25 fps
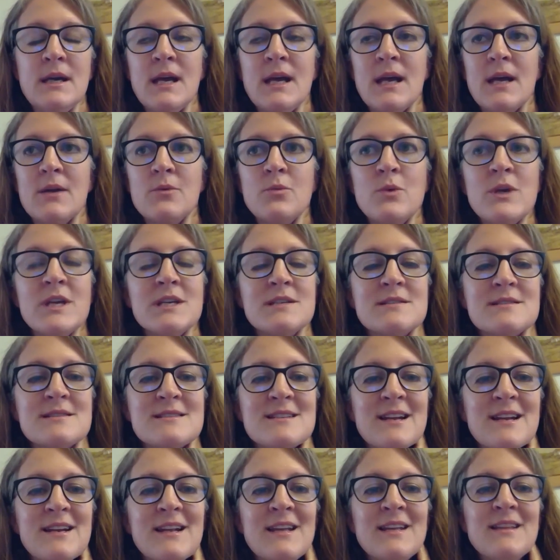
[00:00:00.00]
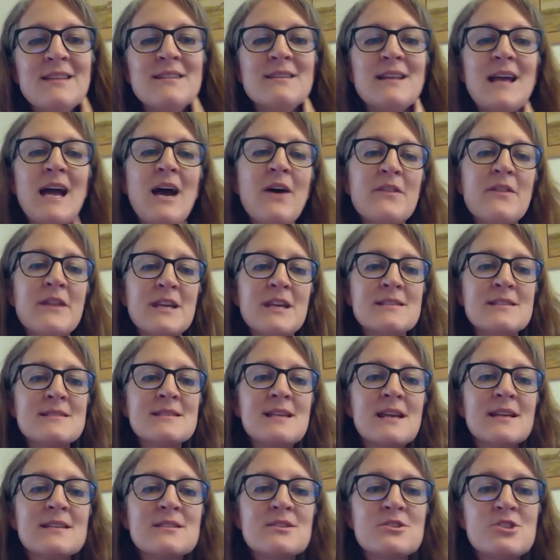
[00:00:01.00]
and we can study how the
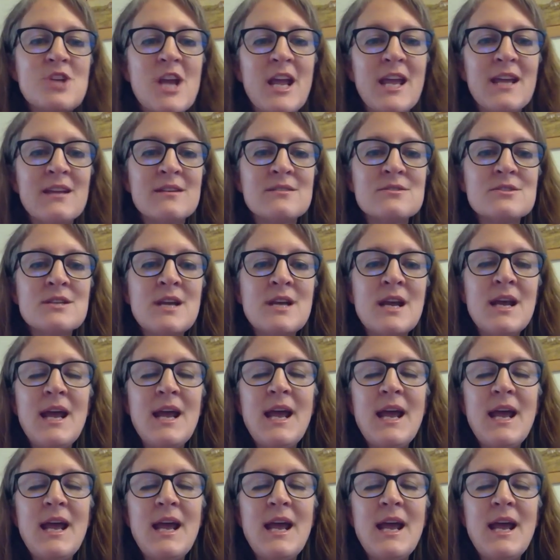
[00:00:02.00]
insects change,